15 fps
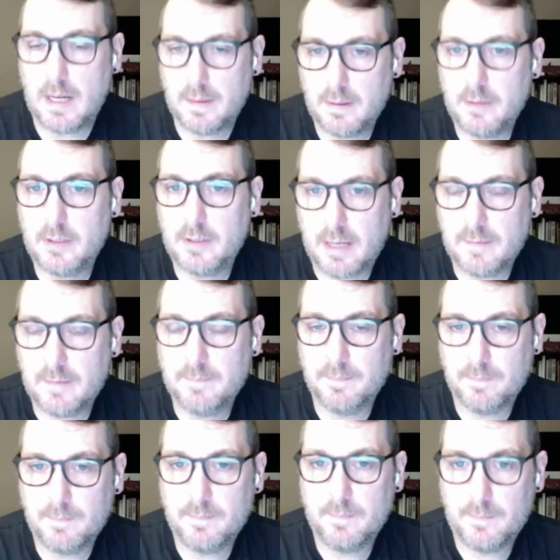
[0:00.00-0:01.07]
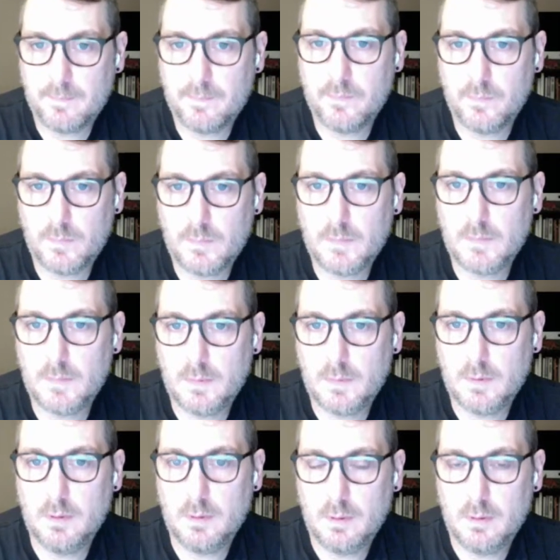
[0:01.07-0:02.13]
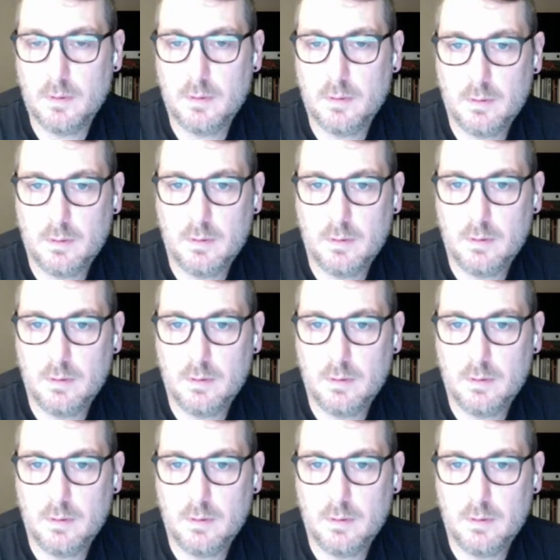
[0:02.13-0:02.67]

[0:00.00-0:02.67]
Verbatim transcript: Okay. You could say that you know this this kind of top